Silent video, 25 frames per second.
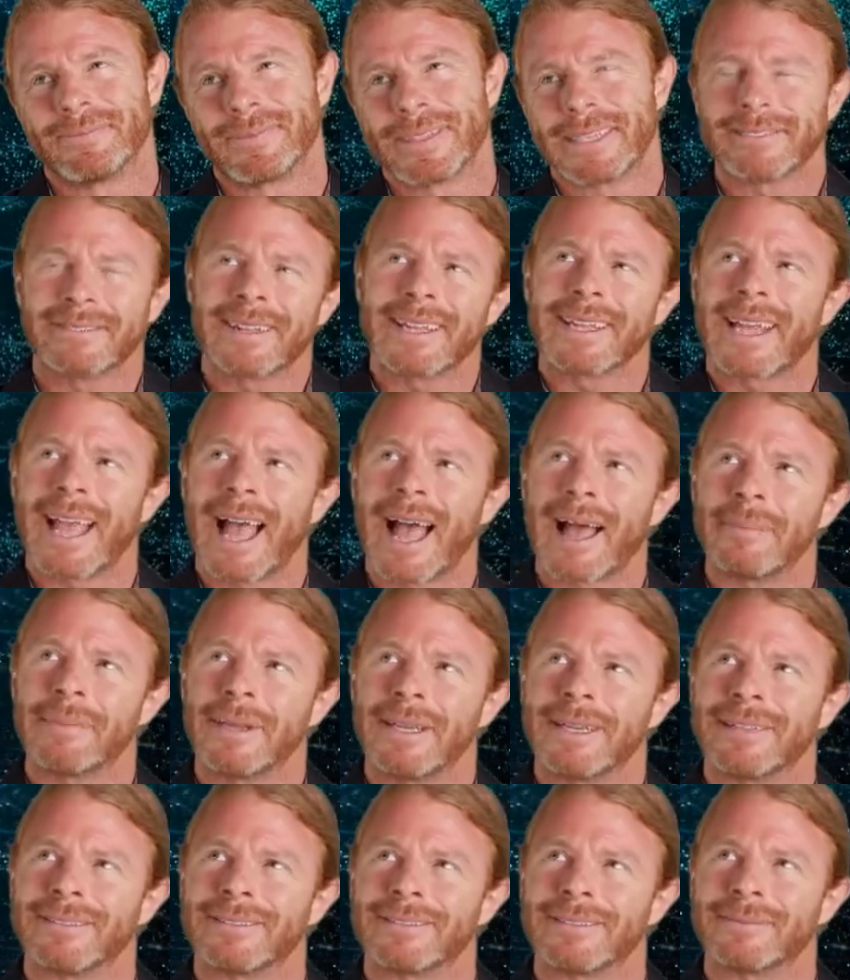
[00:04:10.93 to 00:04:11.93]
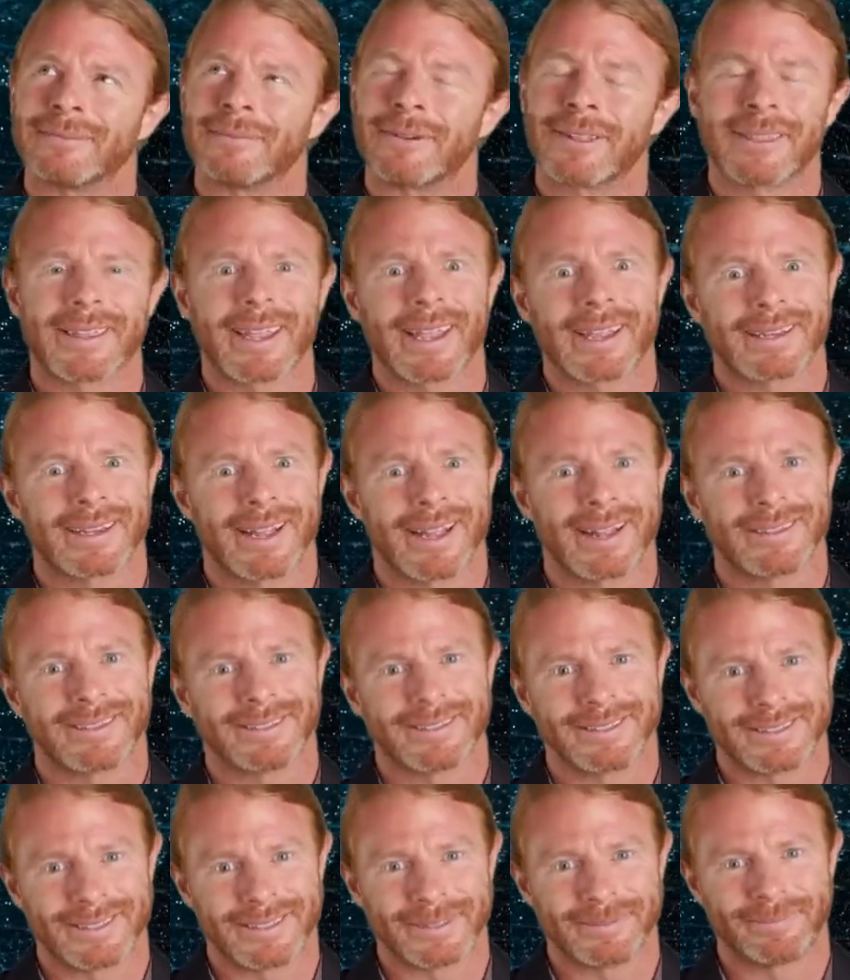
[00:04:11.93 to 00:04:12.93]
It's like communism with
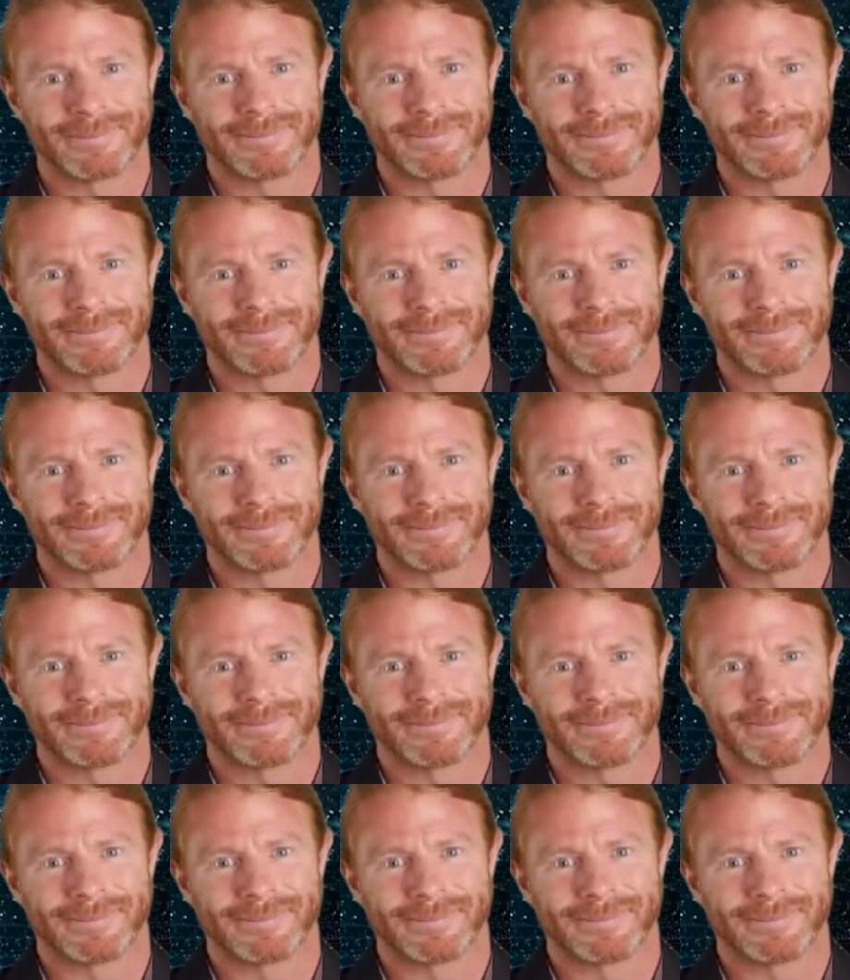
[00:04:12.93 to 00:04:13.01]
technology.